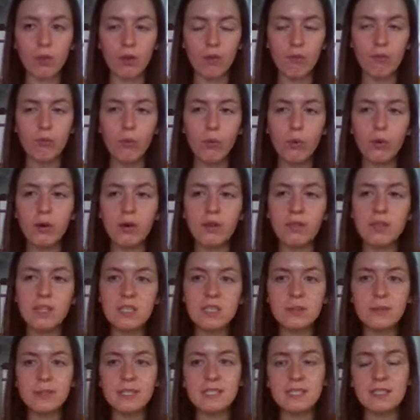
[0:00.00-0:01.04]
For
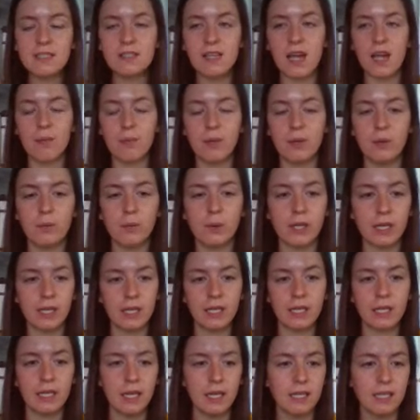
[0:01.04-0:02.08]
this week's assignment, we're going
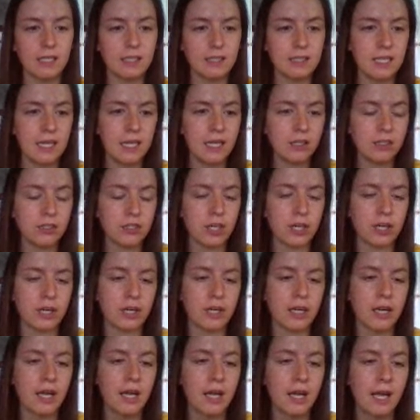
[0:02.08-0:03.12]
to kind of take a
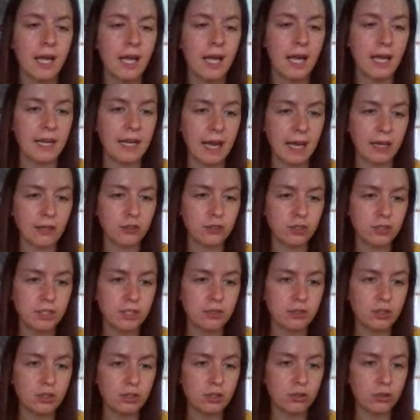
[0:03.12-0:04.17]
turn and actually
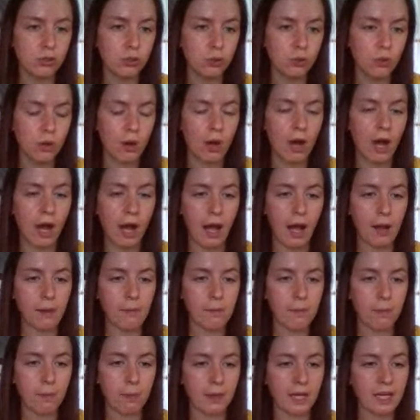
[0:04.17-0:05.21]
do
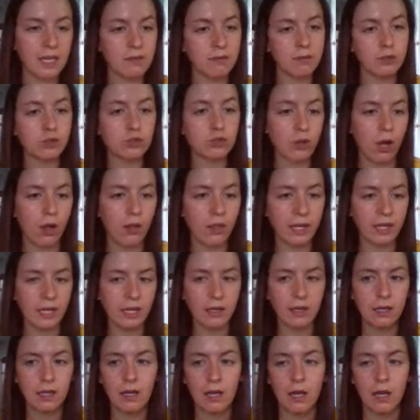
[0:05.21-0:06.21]
kind of a drawing